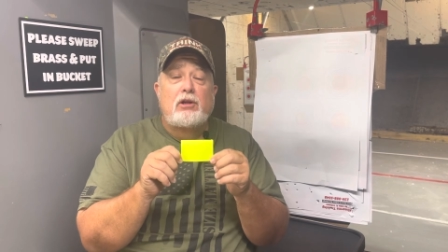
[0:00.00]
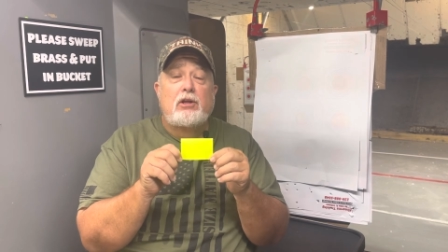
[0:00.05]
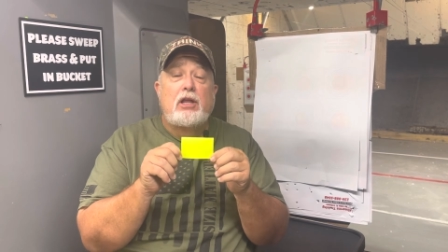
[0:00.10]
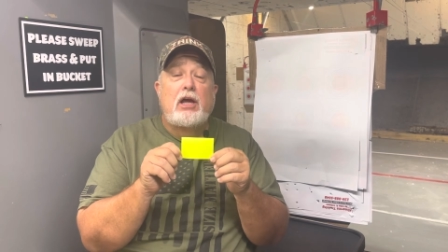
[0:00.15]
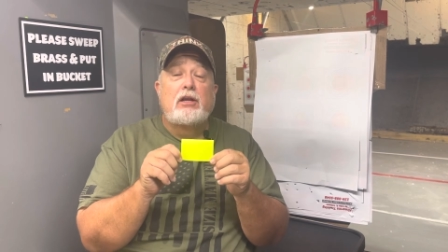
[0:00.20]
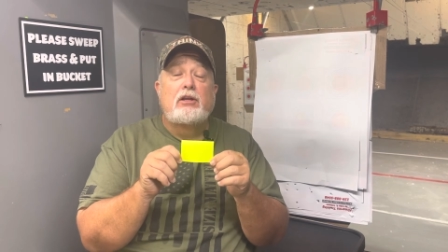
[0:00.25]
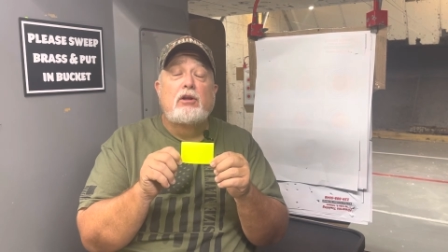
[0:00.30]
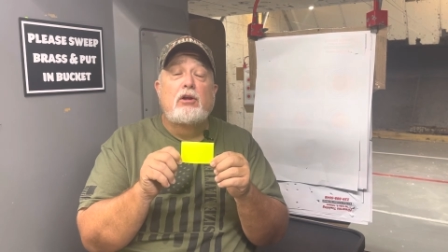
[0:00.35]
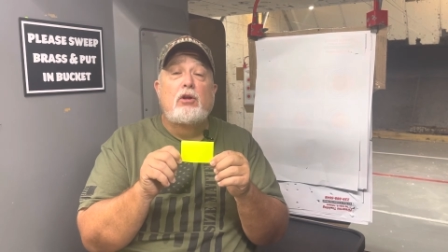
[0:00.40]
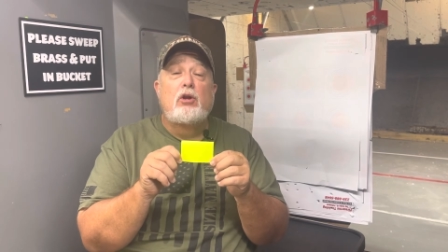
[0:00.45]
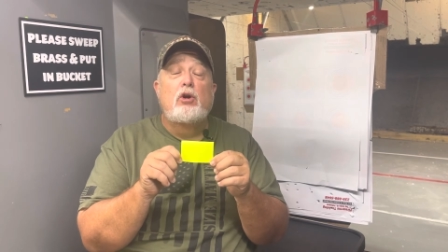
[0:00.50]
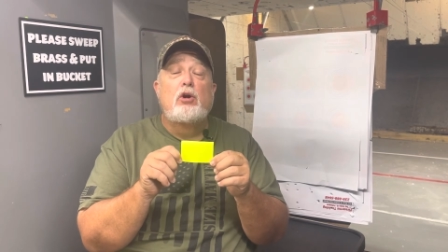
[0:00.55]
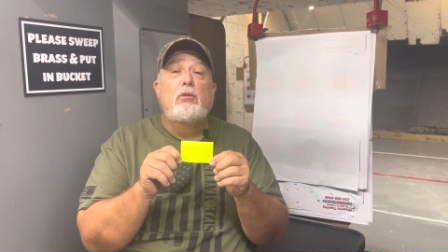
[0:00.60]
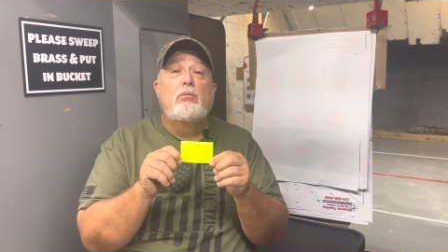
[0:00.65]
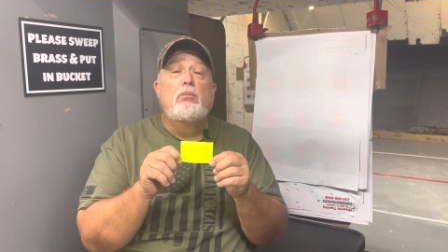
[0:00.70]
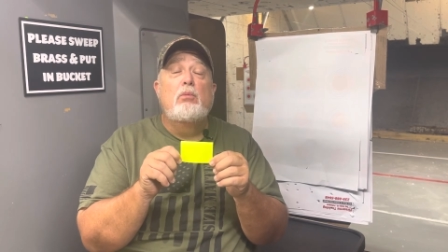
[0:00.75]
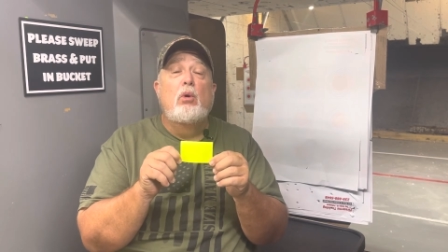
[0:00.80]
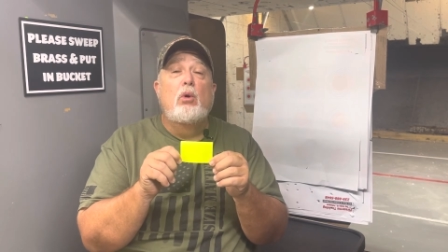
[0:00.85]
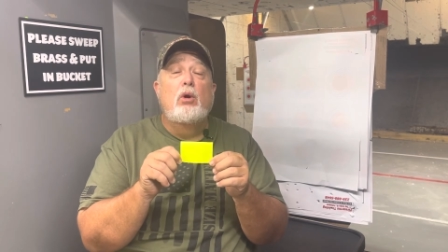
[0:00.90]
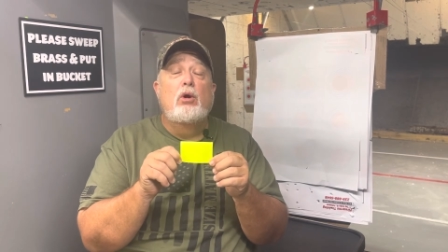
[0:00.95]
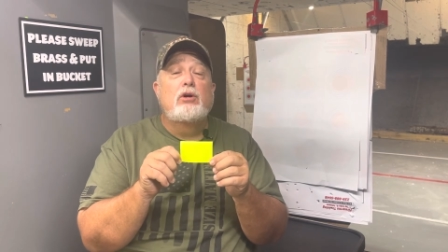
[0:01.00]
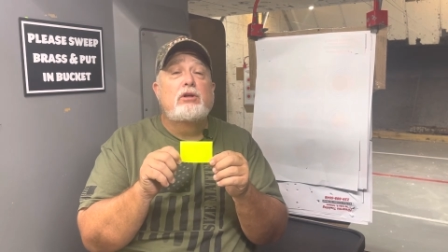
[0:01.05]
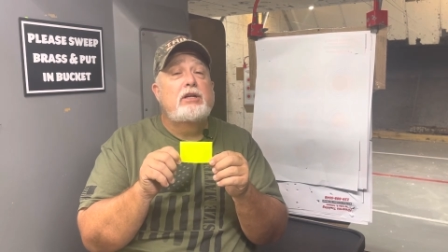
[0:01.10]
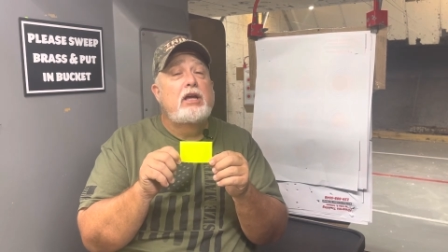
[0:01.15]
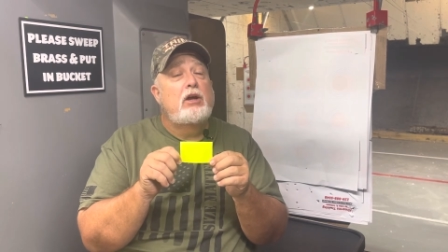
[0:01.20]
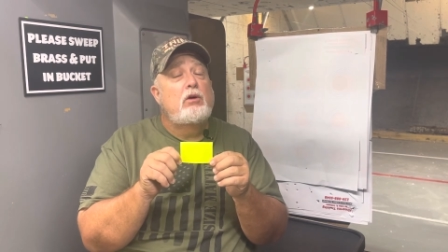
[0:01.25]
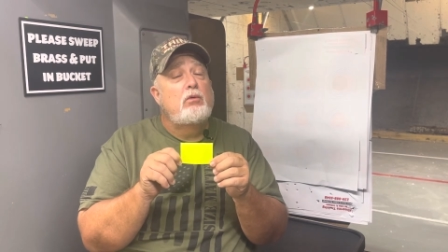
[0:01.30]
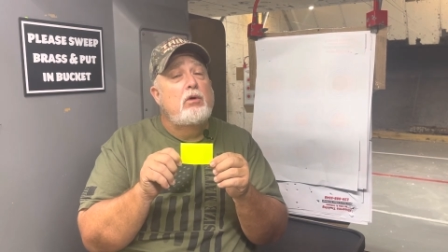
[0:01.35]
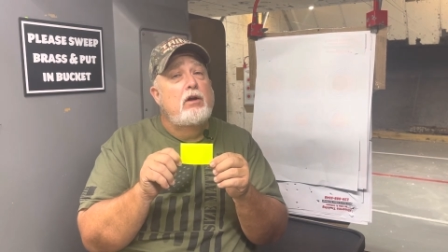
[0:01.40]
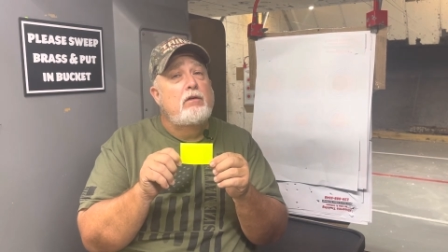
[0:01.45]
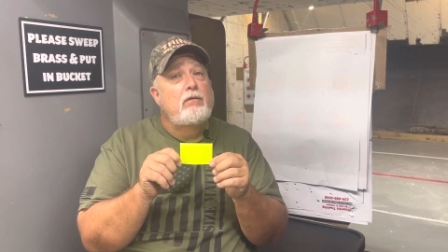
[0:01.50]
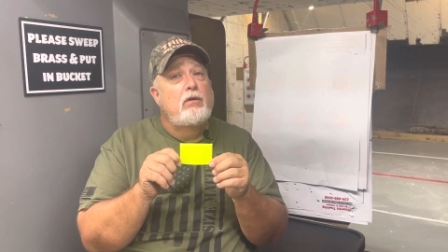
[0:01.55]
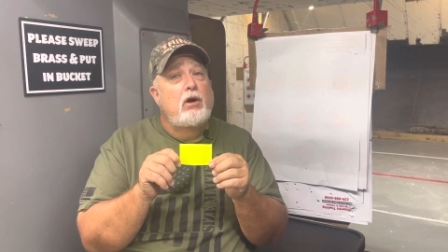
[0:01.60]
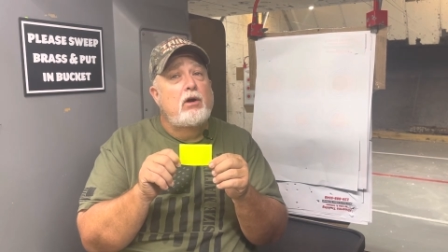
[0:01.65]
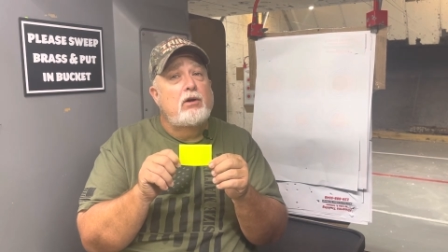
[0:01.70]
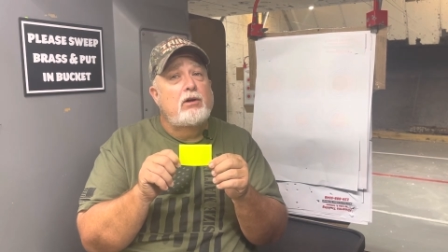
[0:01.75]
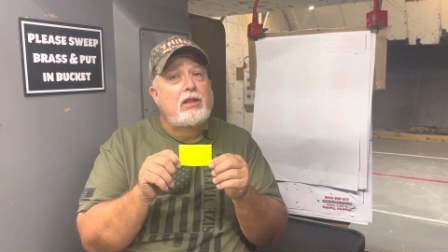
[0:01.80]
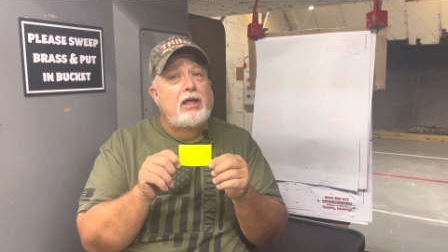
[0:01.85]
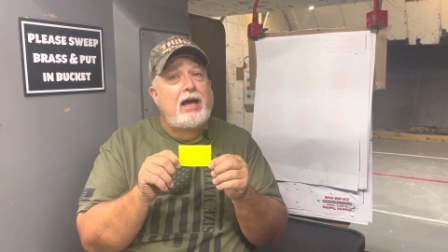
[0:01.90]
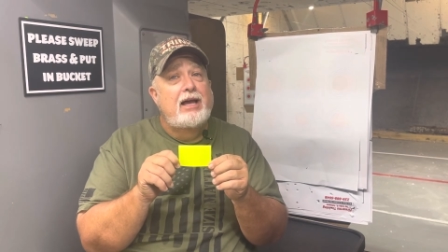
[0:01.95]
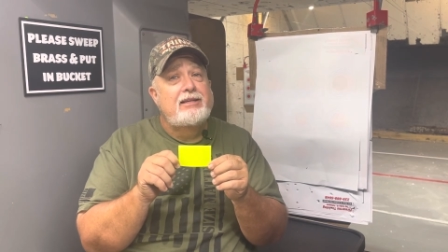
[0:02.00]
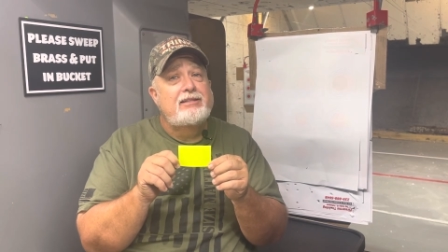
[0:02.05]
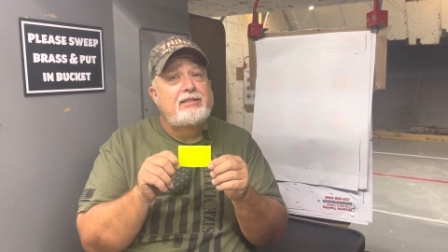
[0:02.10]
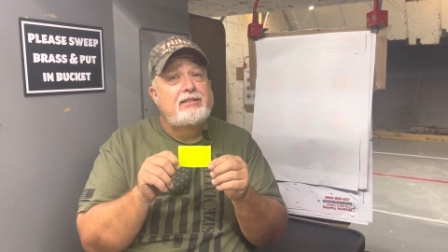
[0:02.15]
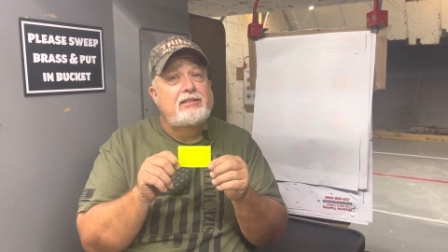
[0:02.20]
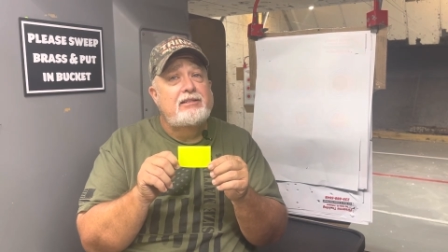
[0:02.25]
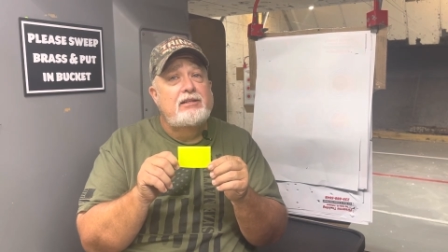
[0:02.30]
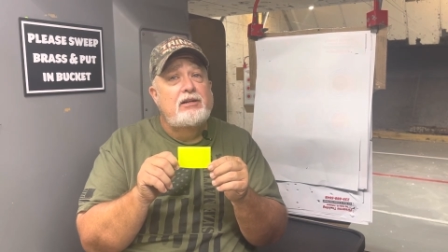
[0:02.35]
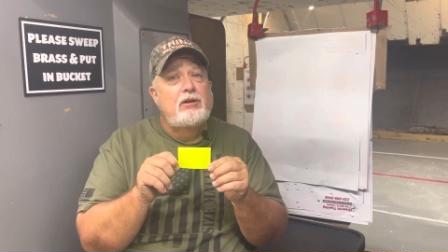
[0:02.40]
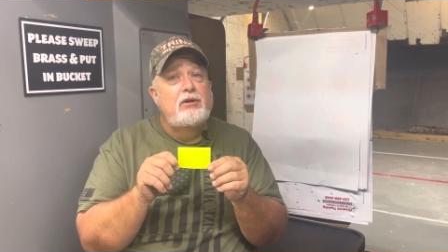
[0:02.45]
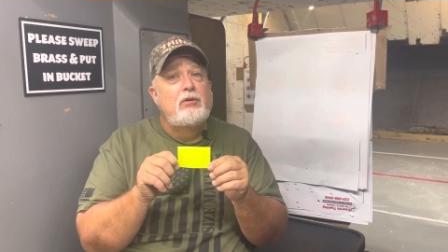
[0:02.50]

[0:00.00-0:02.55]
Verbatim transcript: Like to learn more or take one of our classes?